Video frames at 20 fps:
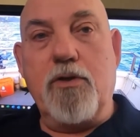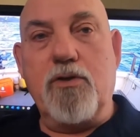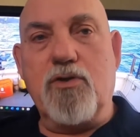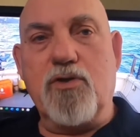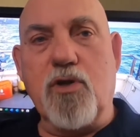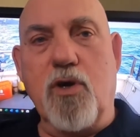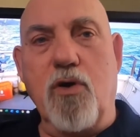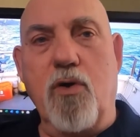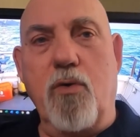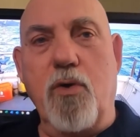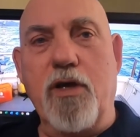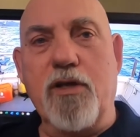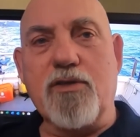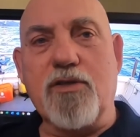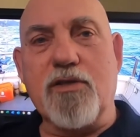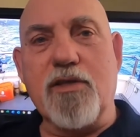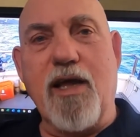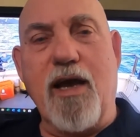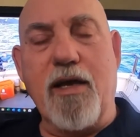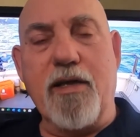So
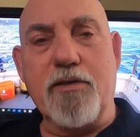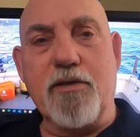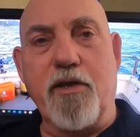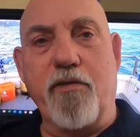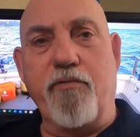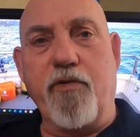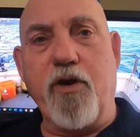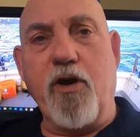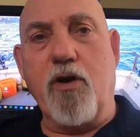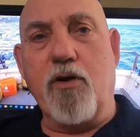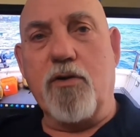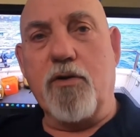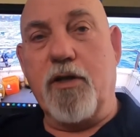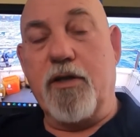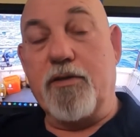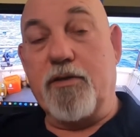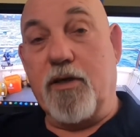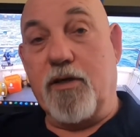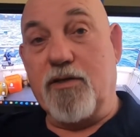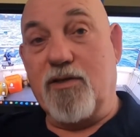it's not
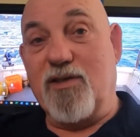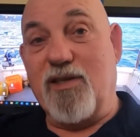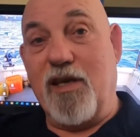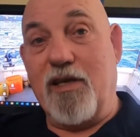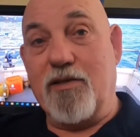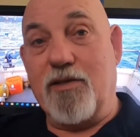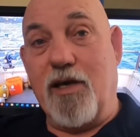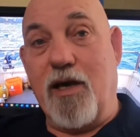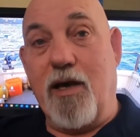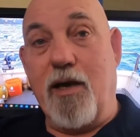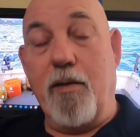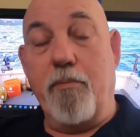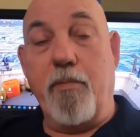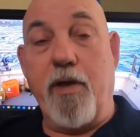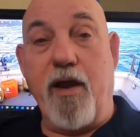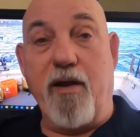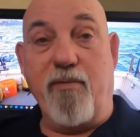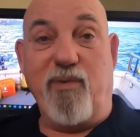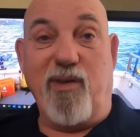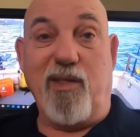difficult. It does take
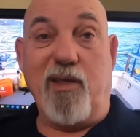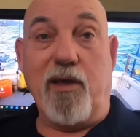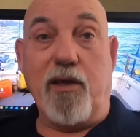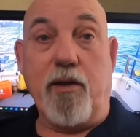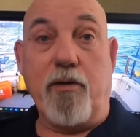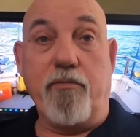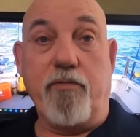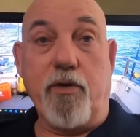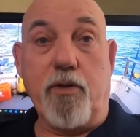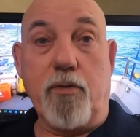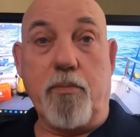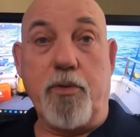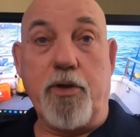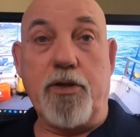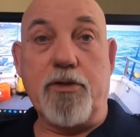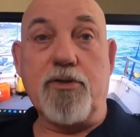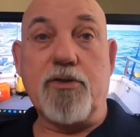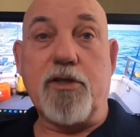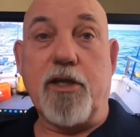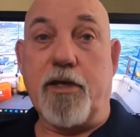time. Everything in the
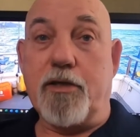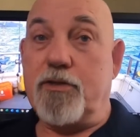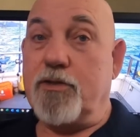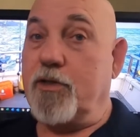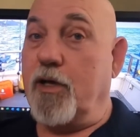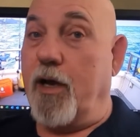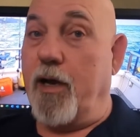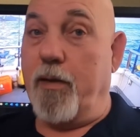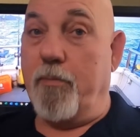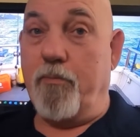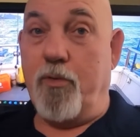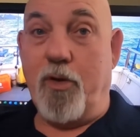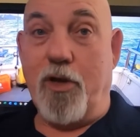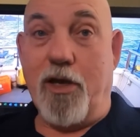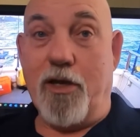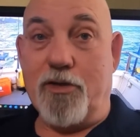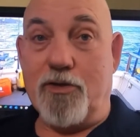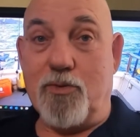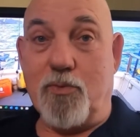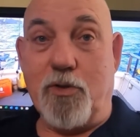Philippines takes time, to be
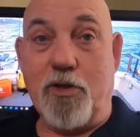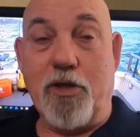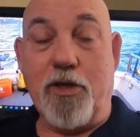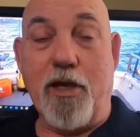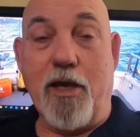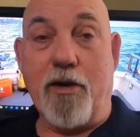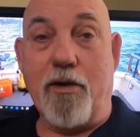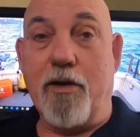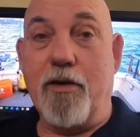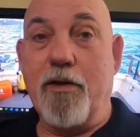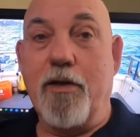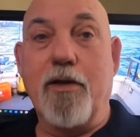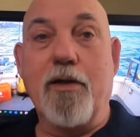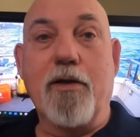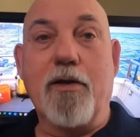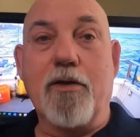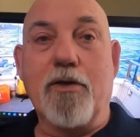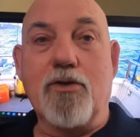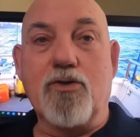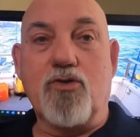honest with you. You got to
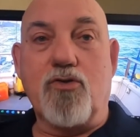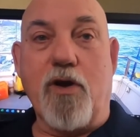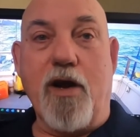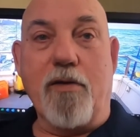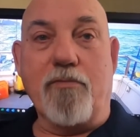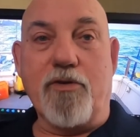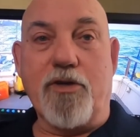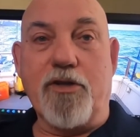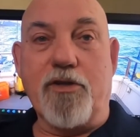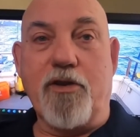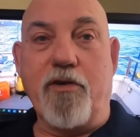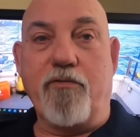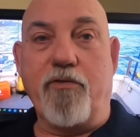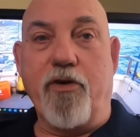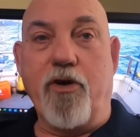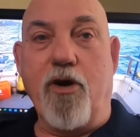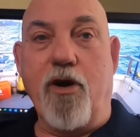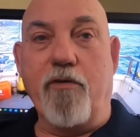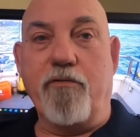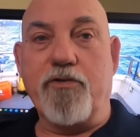travel to
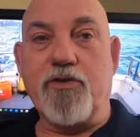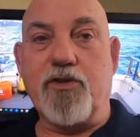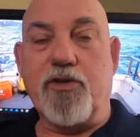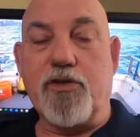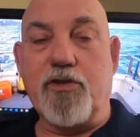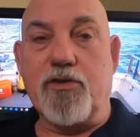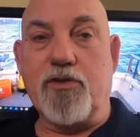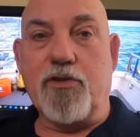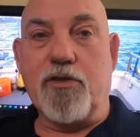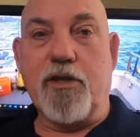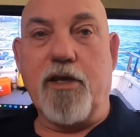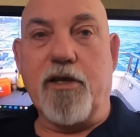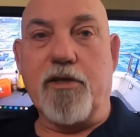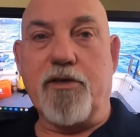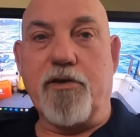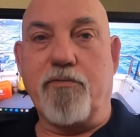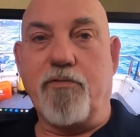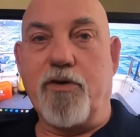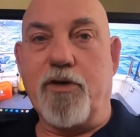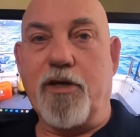different offices and
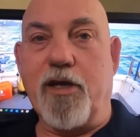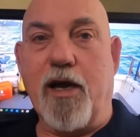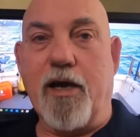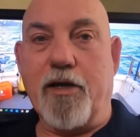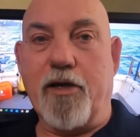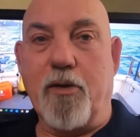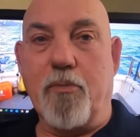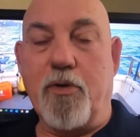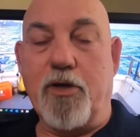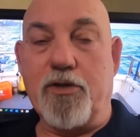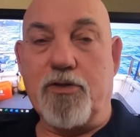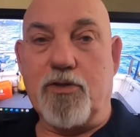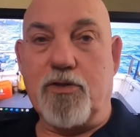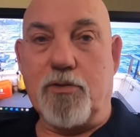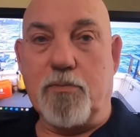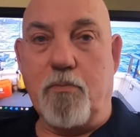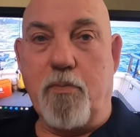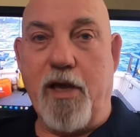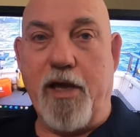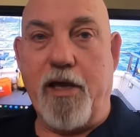get different
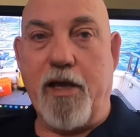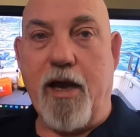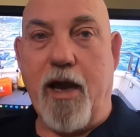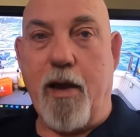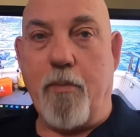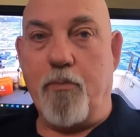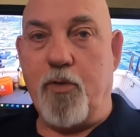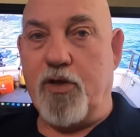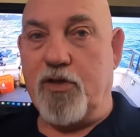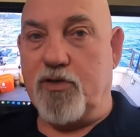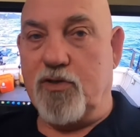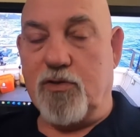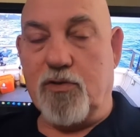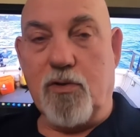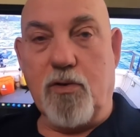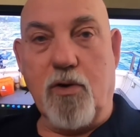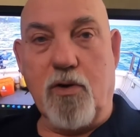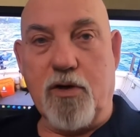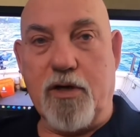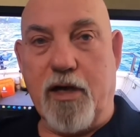documents and make copies
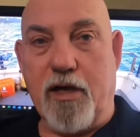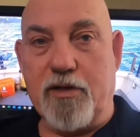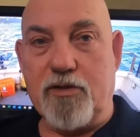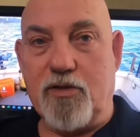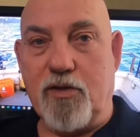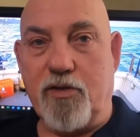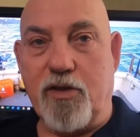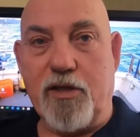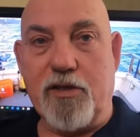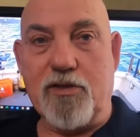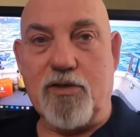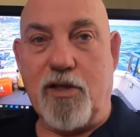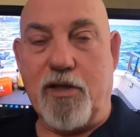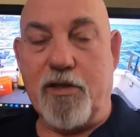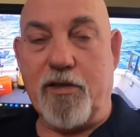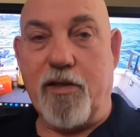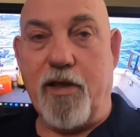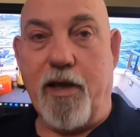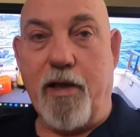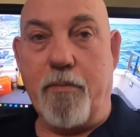and all kinds of things
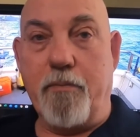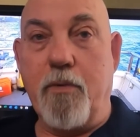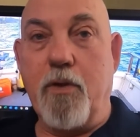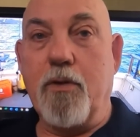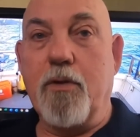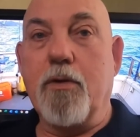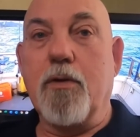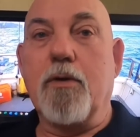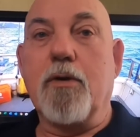like that.